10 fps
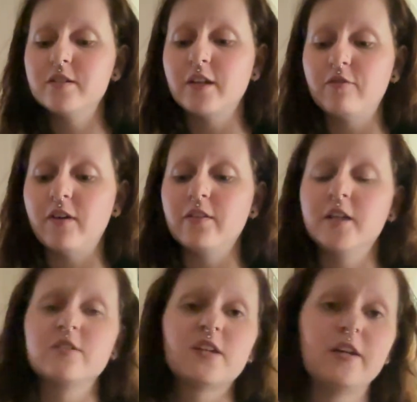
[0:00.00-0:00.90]
I finally
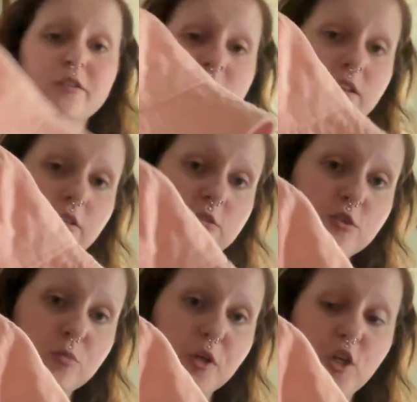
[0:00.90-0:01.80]
decided to sell this
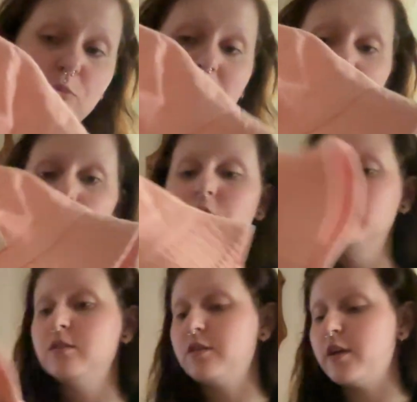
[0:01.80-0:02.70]
super cute pink
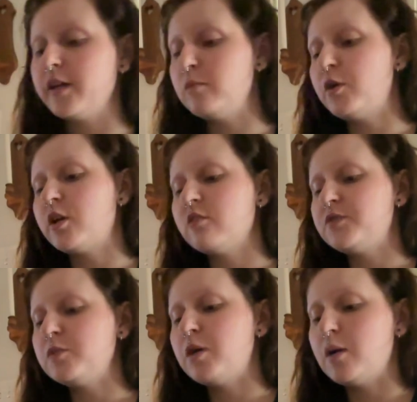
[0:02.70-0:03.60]
one that I had bought off
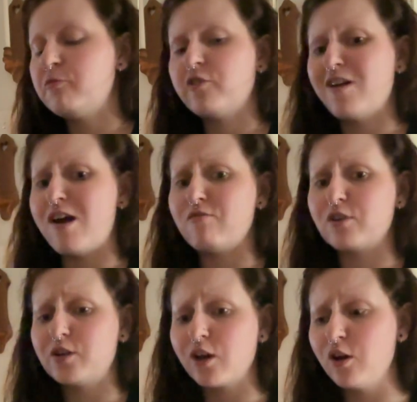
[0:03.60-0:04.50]
Depop
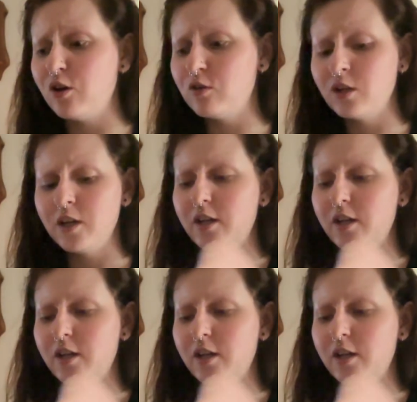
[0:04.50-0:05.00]
forever ago.